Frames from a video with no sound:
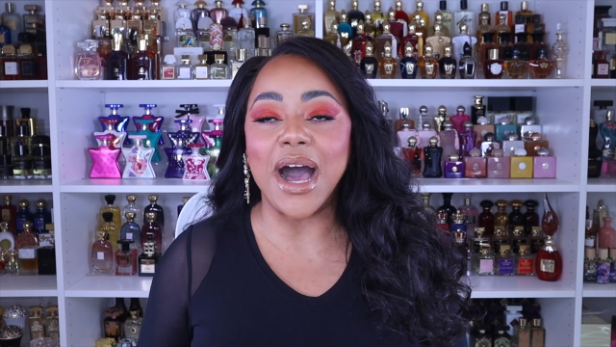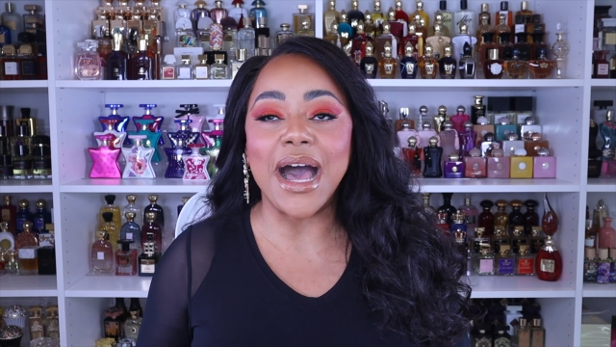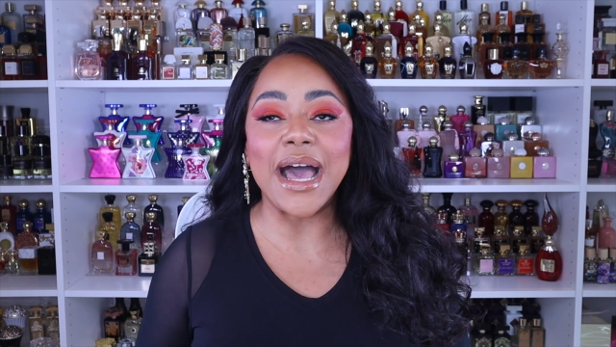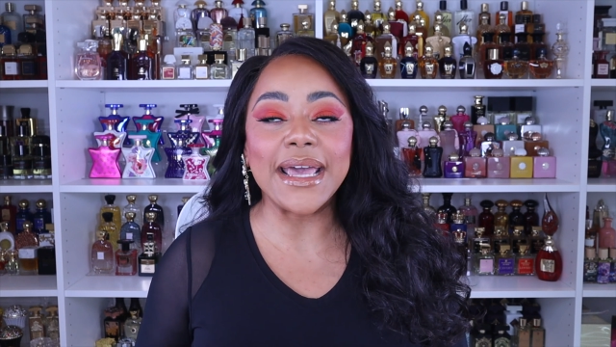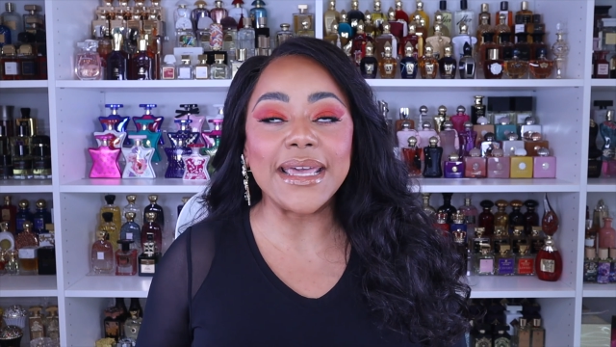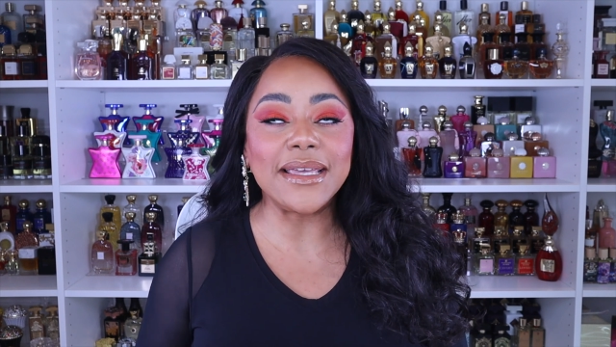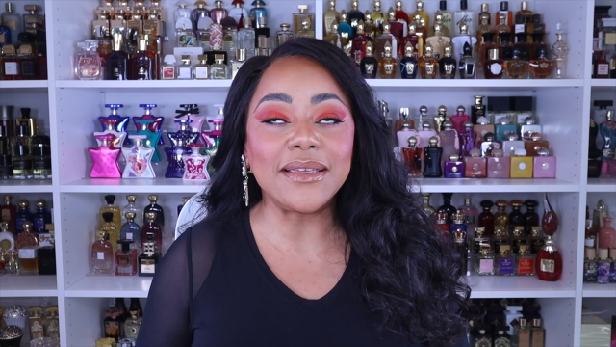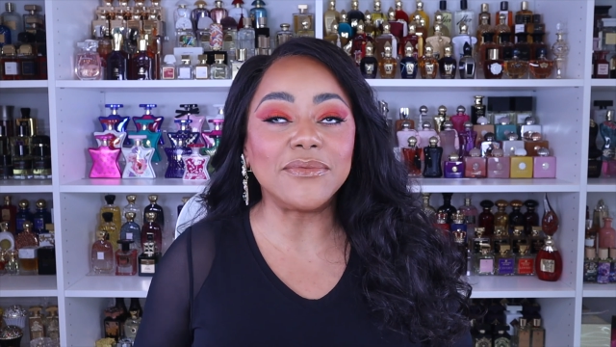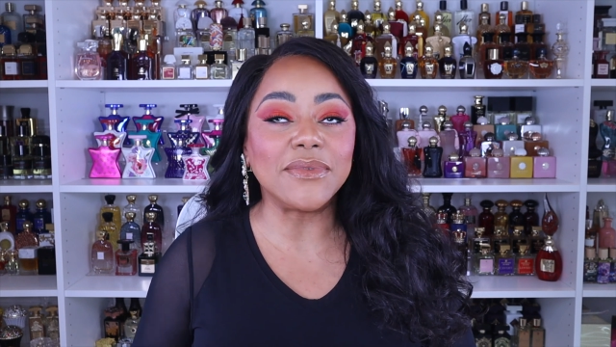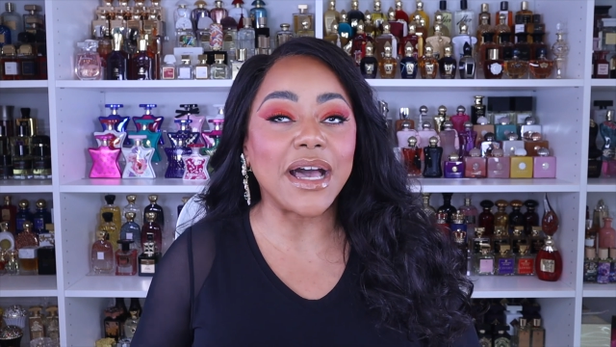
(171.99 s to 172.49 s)

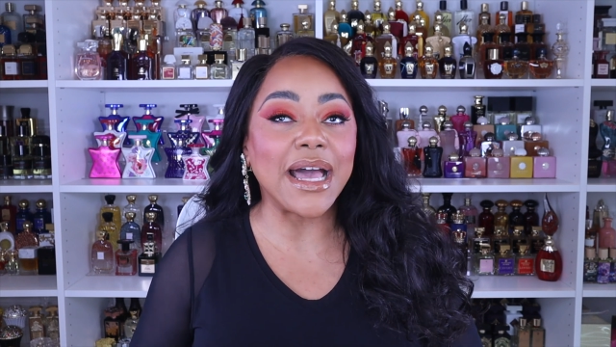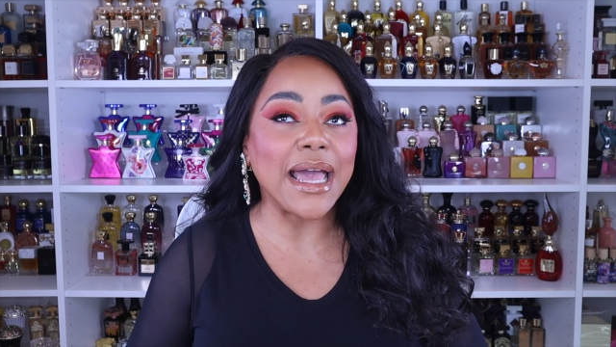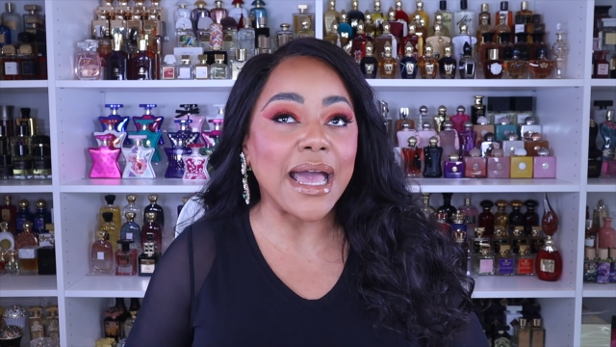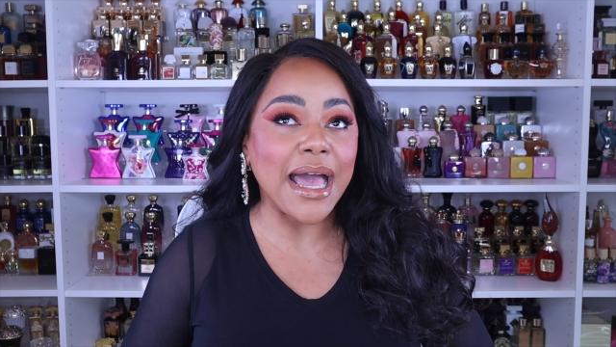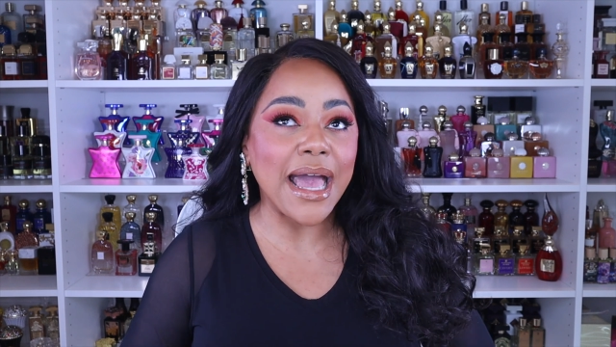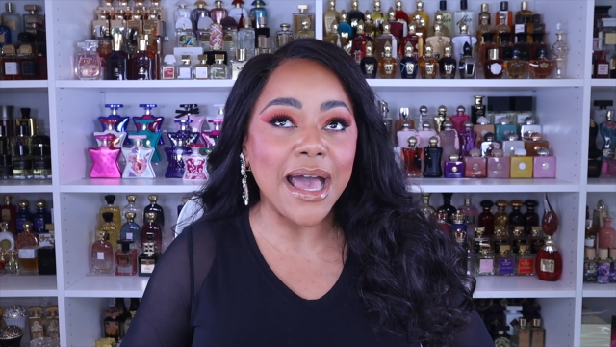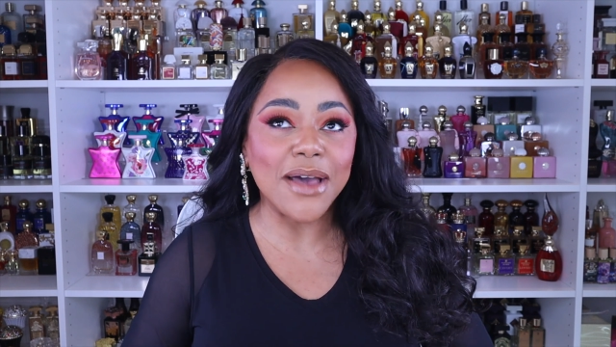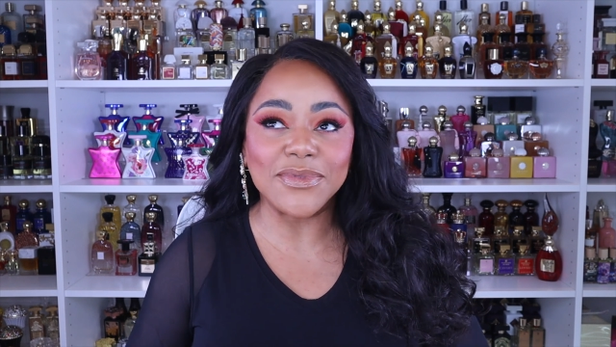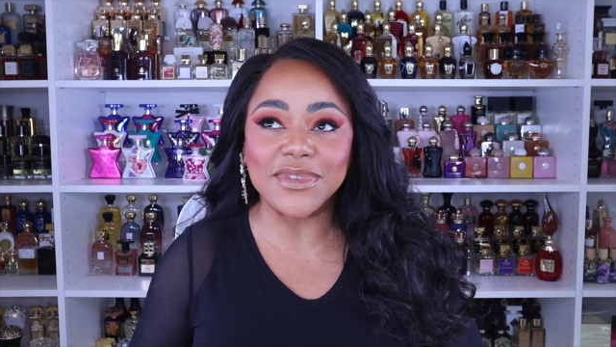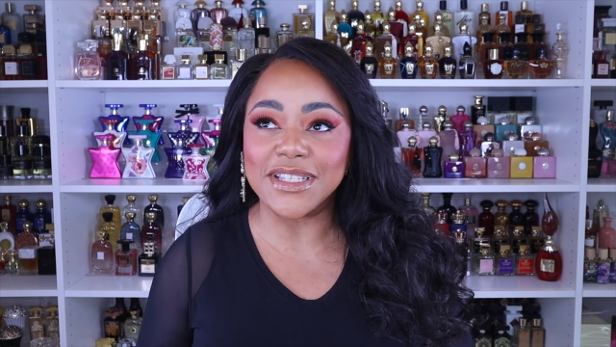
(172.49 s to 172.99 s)
I
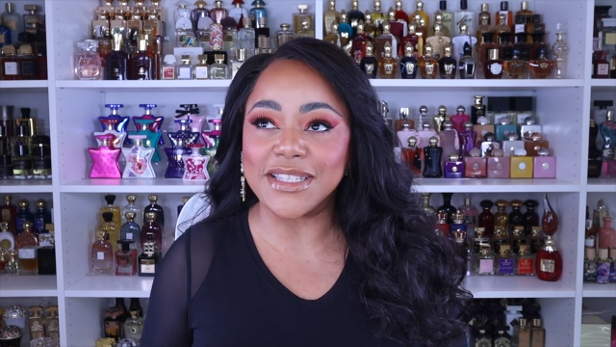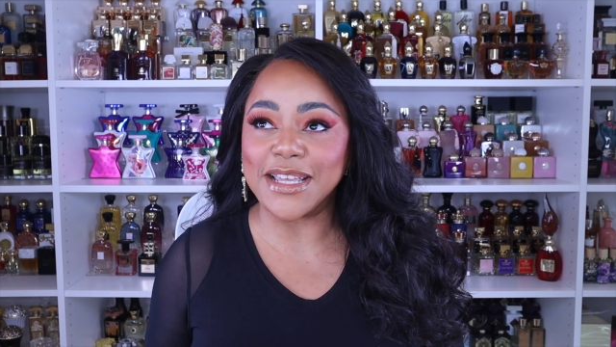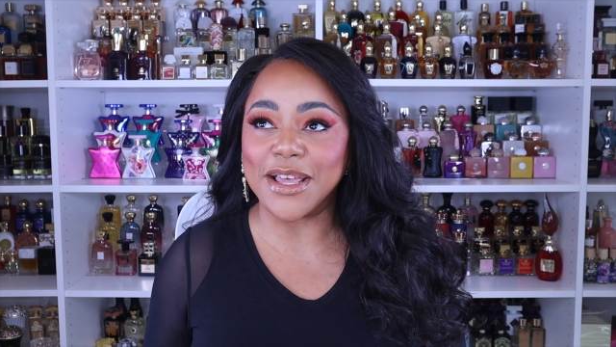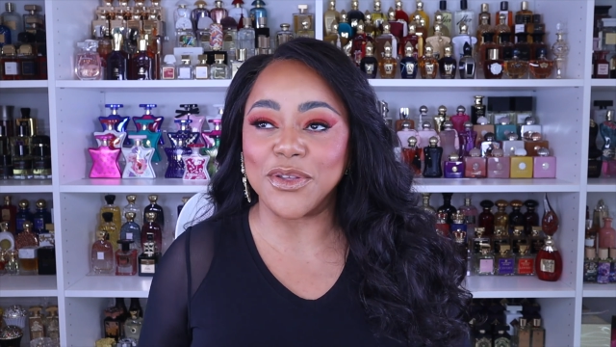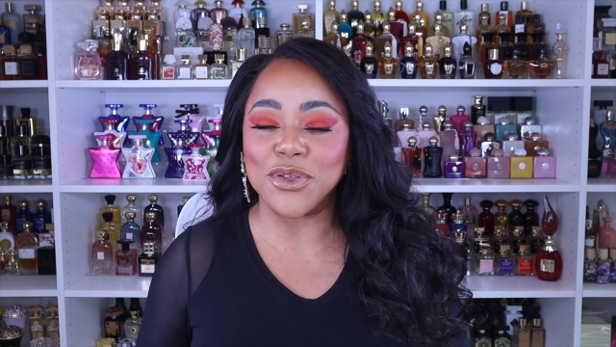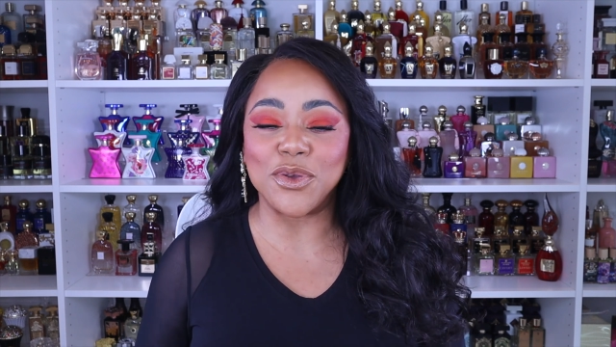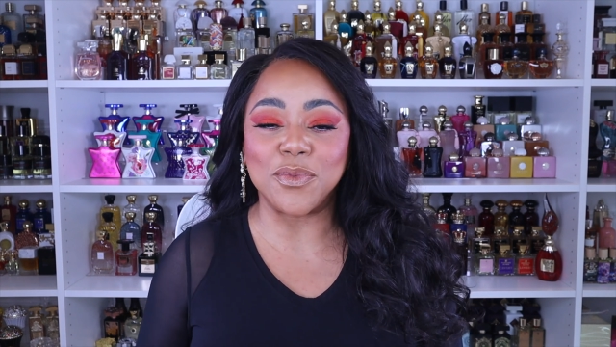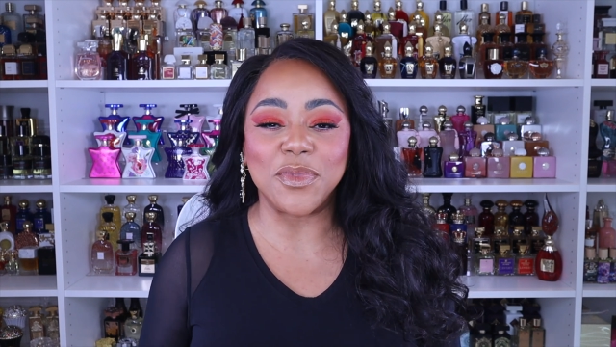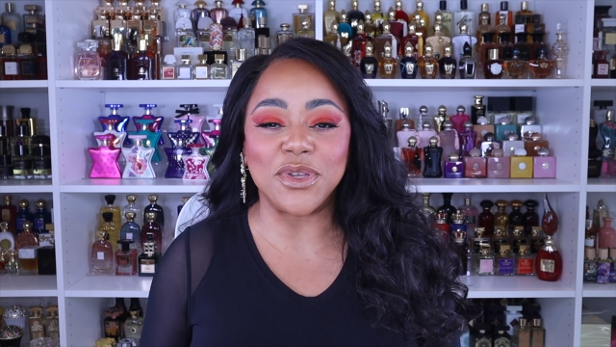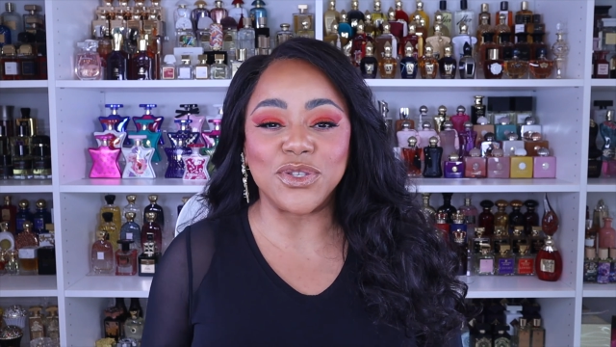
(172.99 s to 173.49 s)
have to tell you,